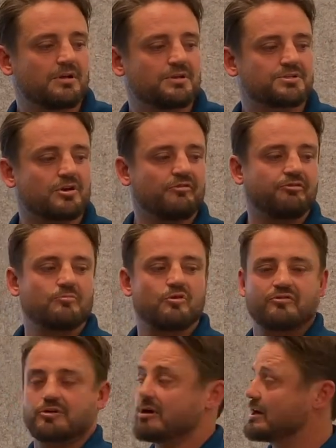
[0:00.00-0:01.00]
So if we
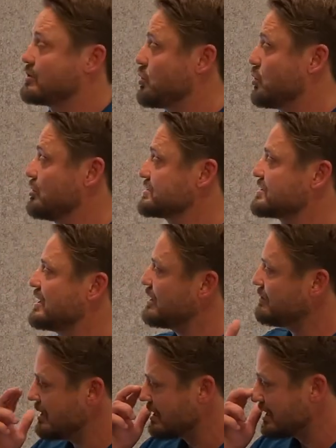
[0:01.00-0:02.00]
move on to our course
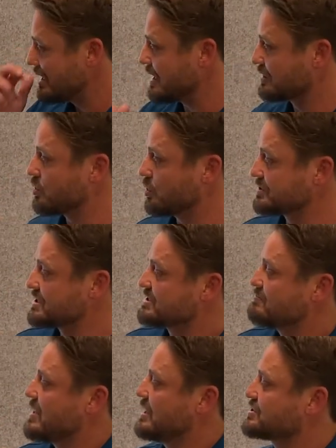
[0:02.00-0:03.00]
now, our course, as
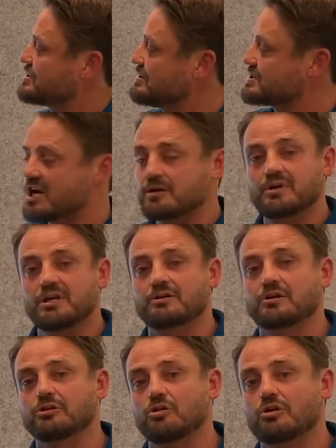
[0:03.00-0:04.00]
mentioned, is going to be in
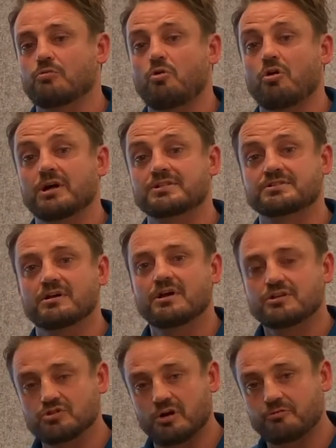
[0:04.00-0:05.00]
a clockwise
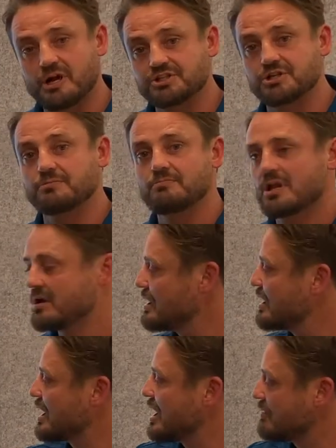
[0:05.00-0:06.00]

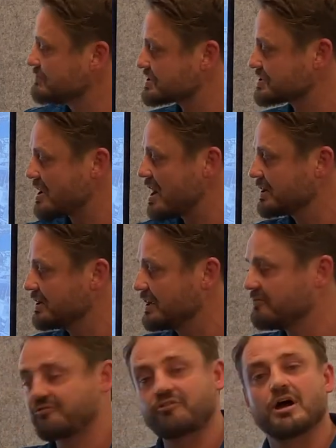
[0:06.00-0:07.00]
direction, starting
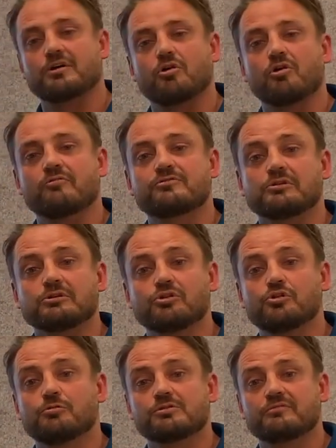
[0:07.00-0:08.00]
in front of the
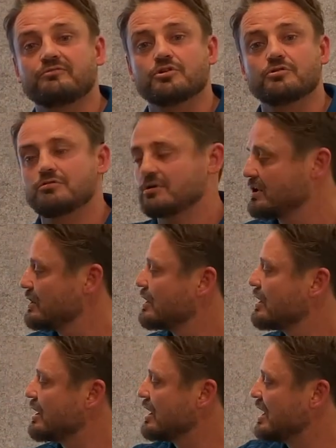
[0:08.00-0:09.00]
Lure of the View,
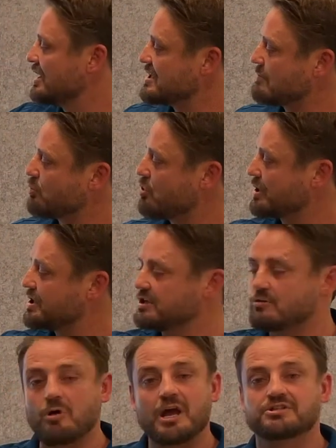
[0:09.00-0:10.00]
and then working
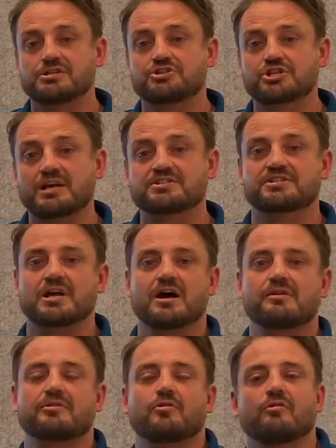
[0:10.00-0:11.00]
your way to just
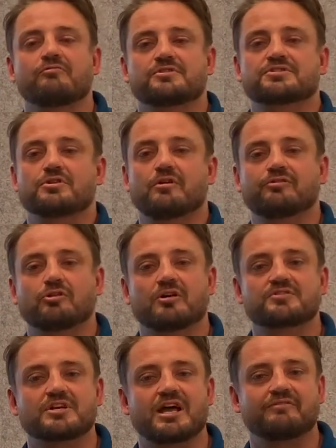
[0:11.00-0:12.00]
south of the Surf Life
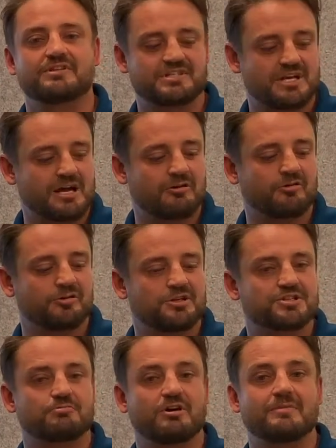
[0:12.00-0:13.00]
Saving Tower on your
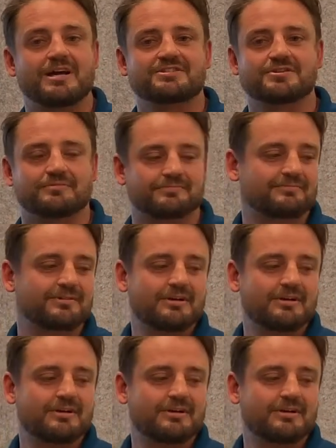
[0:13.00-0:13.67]
swim exit.